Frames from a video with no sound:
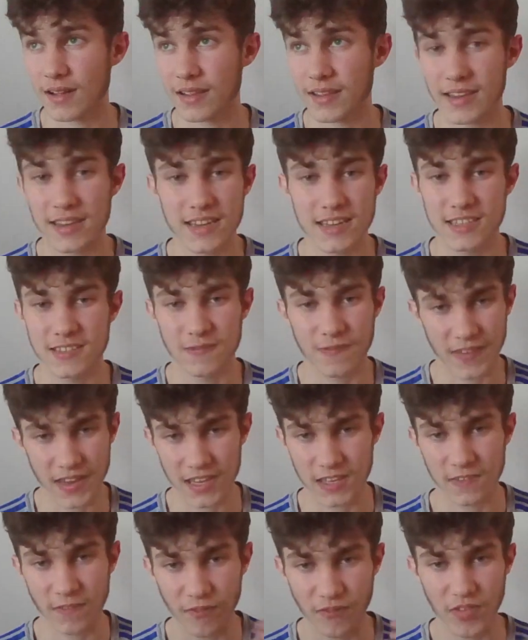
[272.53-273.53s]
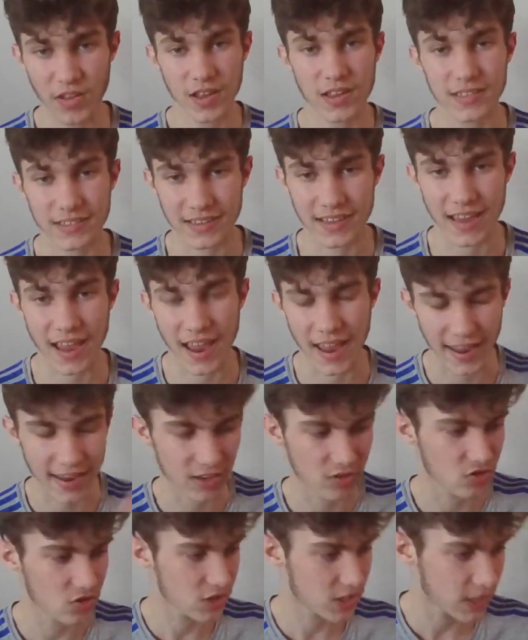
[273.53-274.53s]
he's 38, he
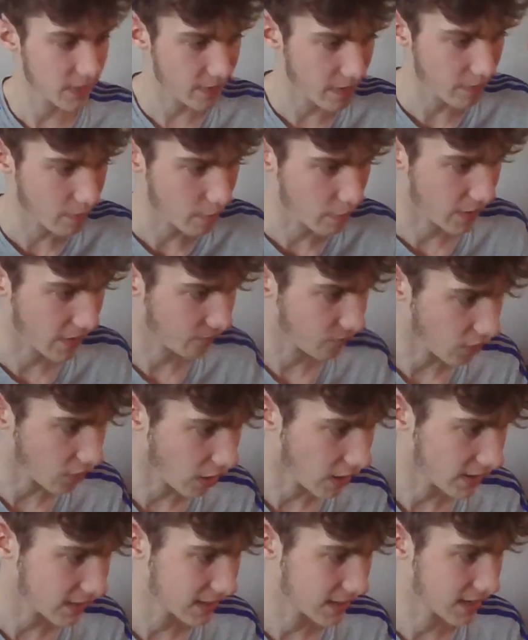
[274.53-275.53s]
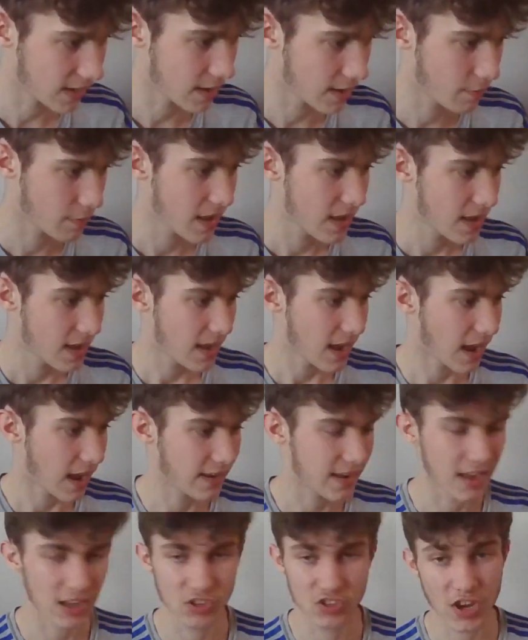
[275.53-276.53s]
shouldn't have even been fighting him.
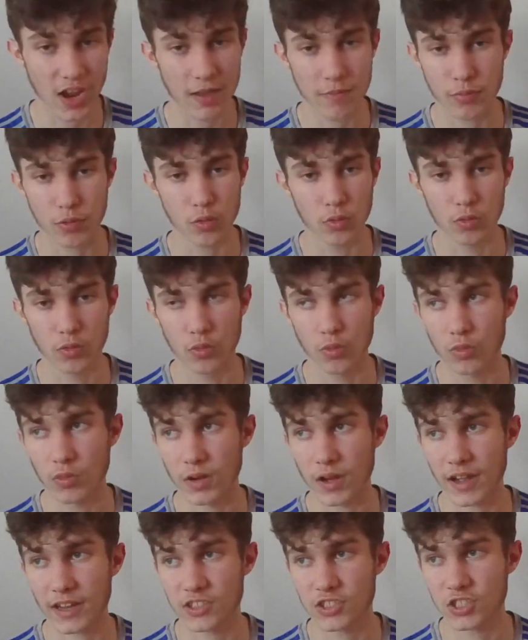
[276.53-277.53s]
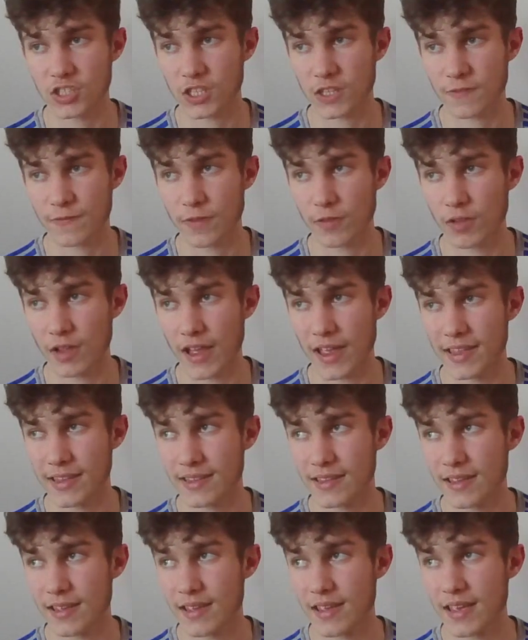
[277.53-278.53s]
And yeah, Jake Paul, I just feel like
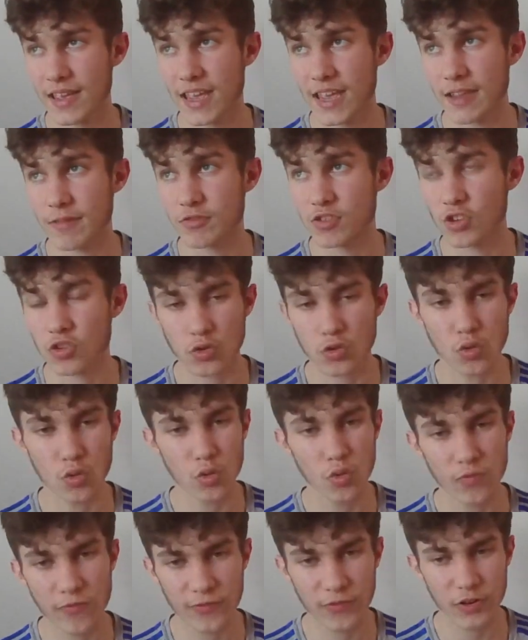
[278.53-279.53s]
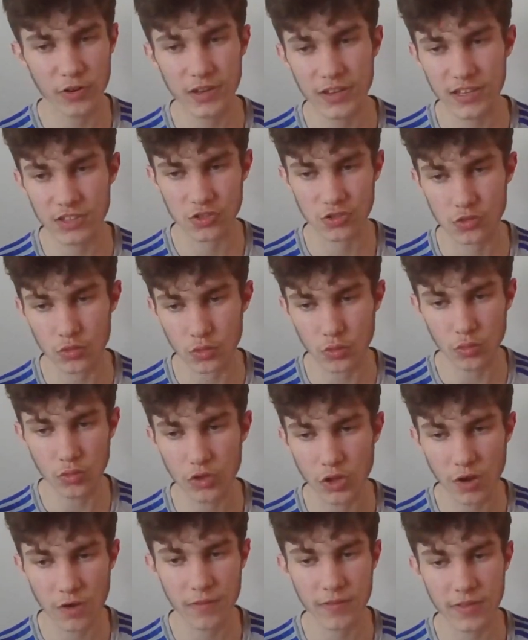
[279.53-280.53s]
he was just
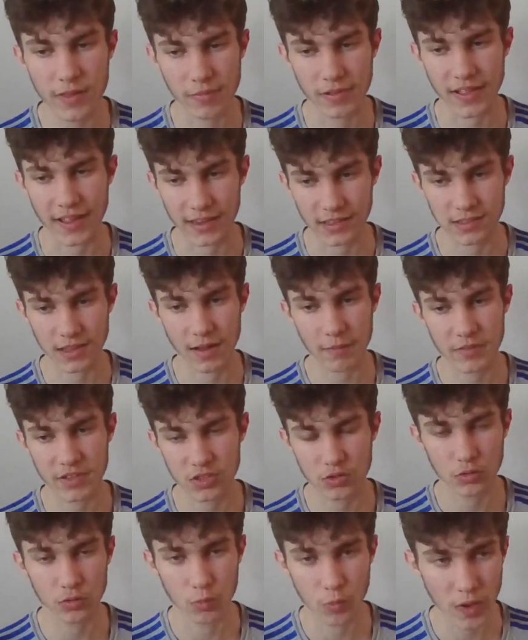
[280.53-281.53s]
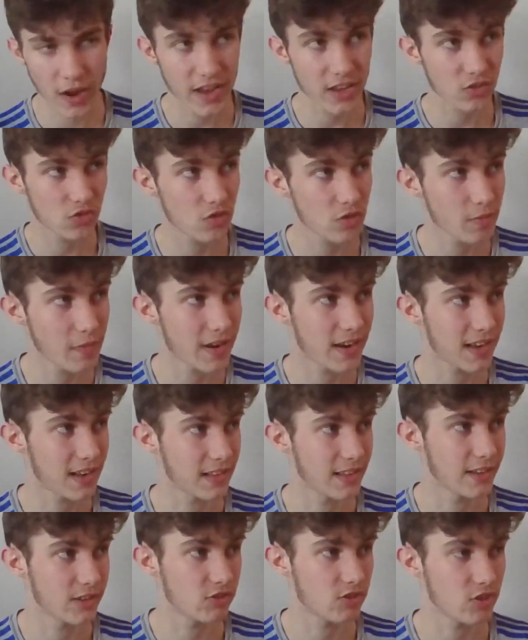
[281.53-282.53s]
all over the place. Like, we saw way too many
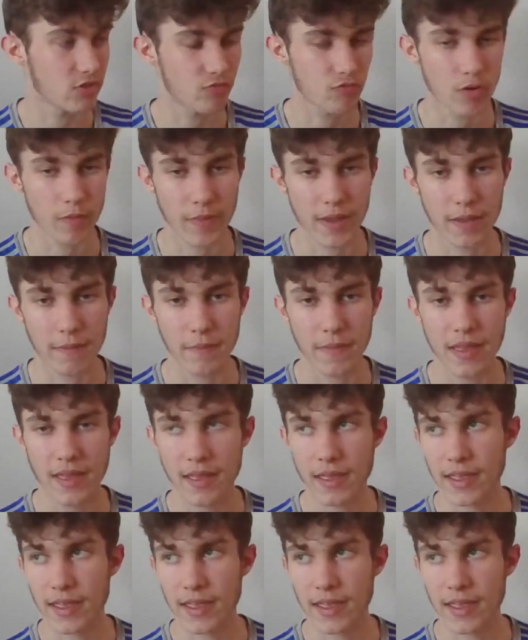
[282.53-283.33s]
clinches from him.